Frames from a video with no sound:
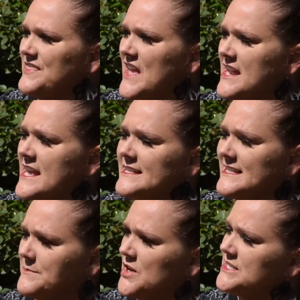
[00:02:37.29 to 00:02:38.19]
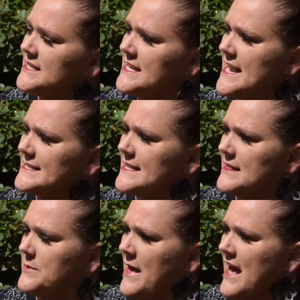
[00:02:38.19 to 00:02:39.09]
Then he stepped onto the next
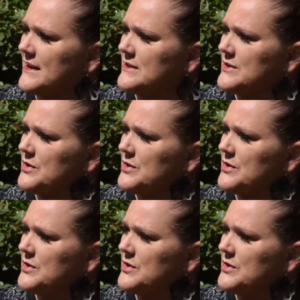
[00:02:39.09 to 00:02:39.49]
lily pad.